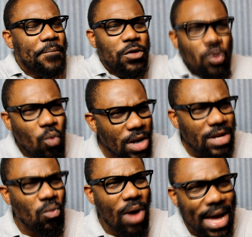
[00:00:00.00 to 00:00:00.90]
you
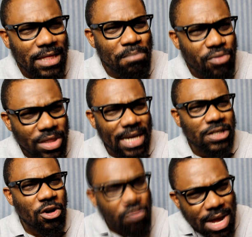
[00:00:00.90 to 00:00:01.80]
wonder why the brother
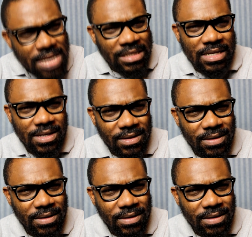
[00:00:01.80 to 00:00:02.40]
is crazy.